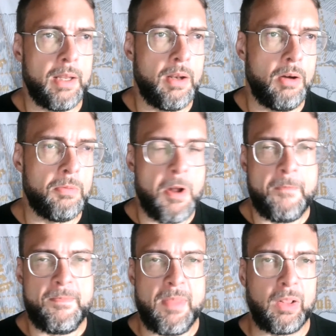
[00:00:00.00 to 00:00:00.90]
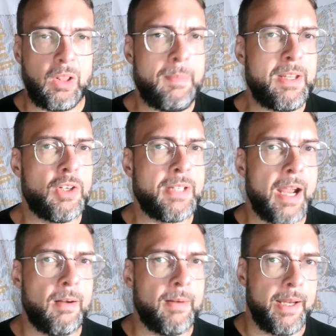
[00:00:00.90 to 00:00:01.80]
you know, limit your
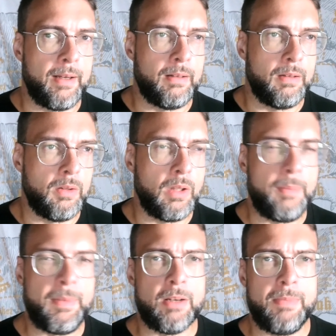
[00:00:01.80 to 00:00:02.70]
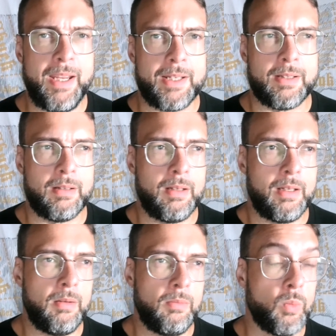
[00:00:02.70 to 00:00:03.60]
dairy, limit your meat.
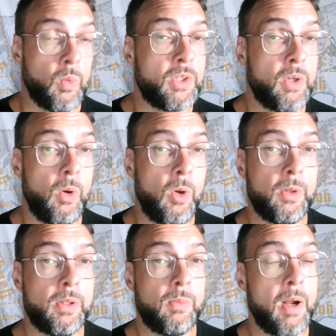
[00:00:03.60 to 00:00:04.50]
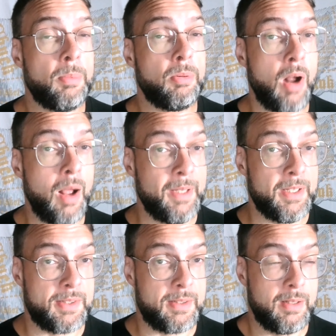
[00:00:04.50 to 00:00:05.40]
We're told, we are
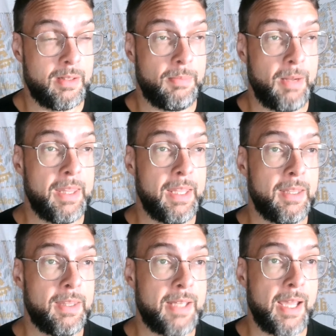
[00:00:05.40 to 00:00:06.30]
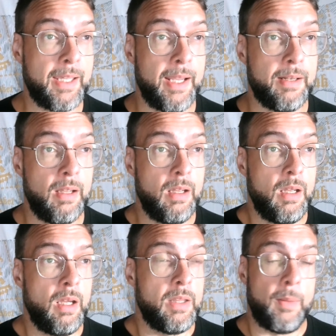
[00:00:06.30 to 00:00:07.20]
promised by the end of the decade
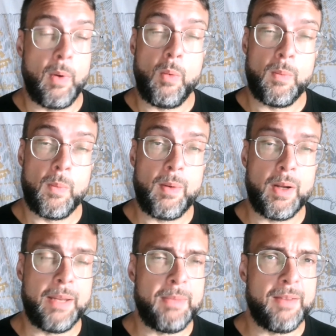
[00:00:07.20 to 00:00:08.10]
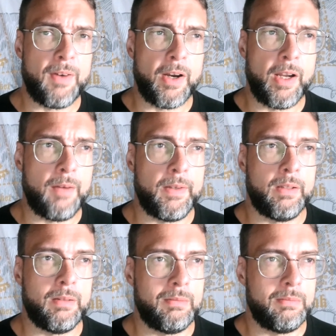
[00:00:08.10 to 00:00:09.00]
that won't, we won't eat meat very
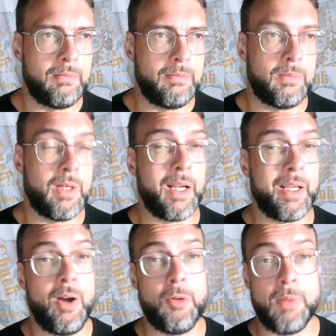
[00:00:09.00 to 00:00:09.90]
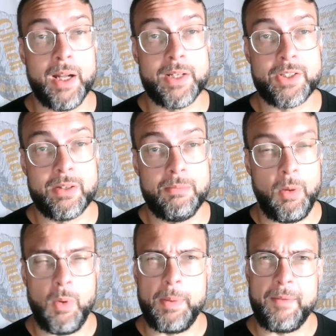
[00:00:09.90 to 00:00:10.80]
often. We're not going to own much,
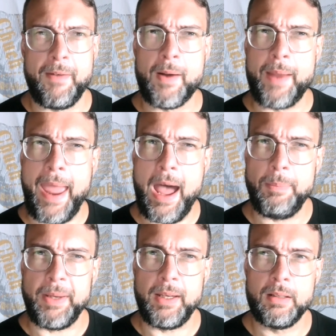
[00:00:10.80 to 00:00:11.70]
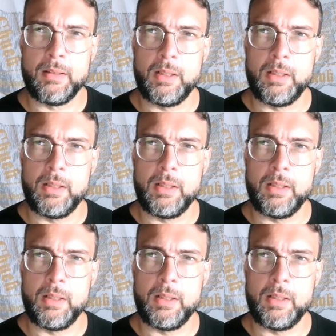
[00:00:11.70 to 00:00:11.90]
but we'll be very happy